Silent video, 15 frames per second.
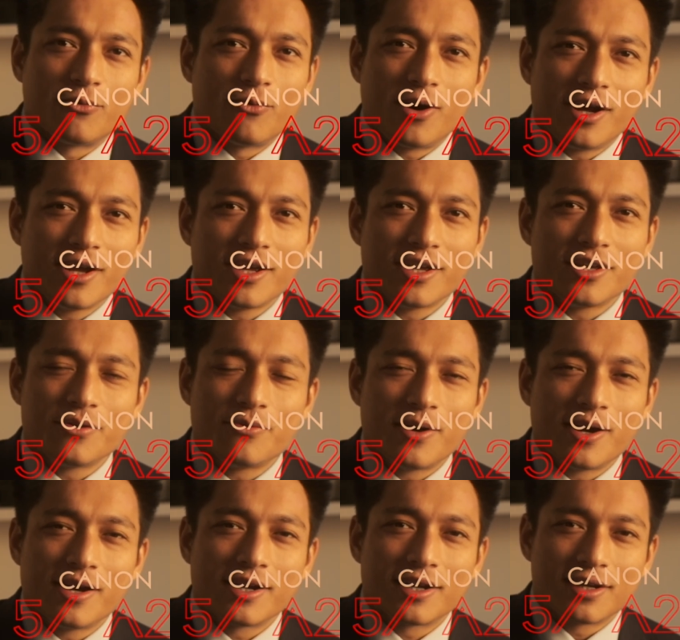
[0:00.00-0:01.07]
Why are you
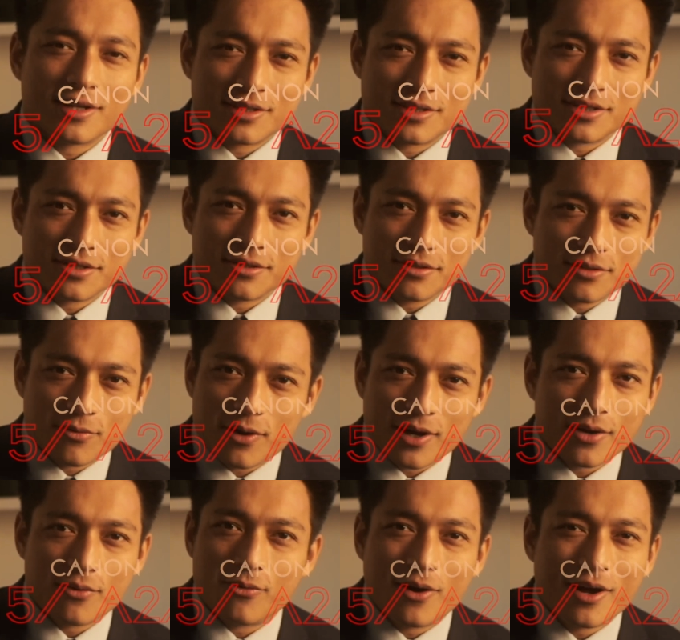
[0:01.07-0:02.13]
wearing a suit?
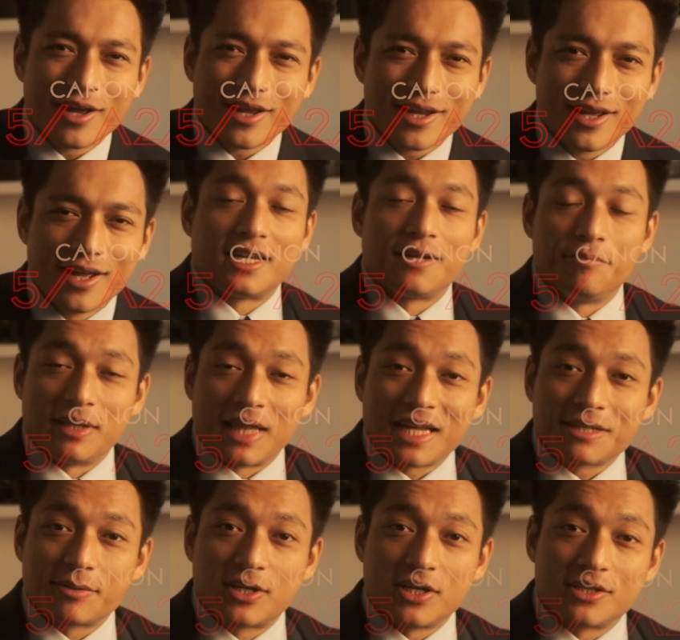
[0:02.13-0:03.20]
Why?
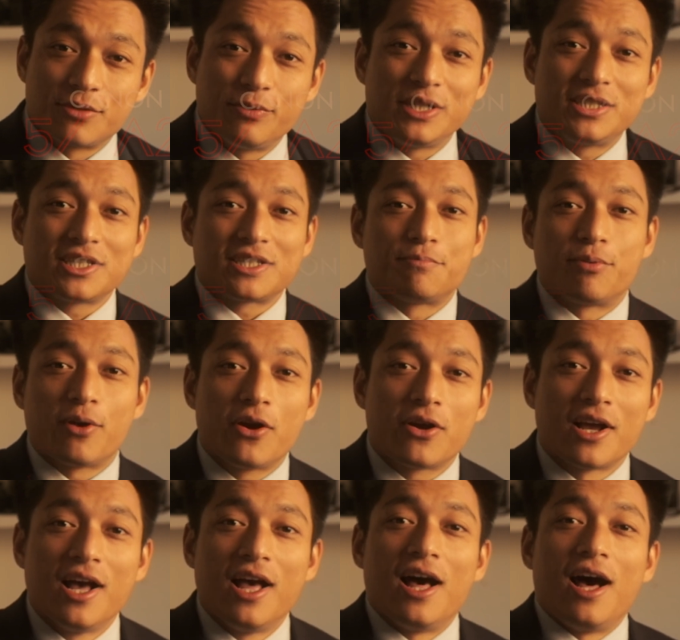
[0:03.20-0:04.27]
That's because we just
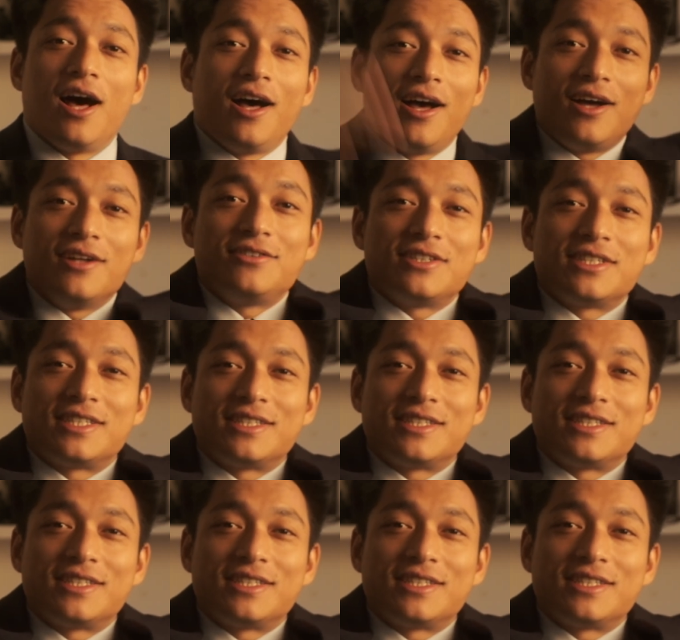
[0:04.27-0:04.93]
broke 100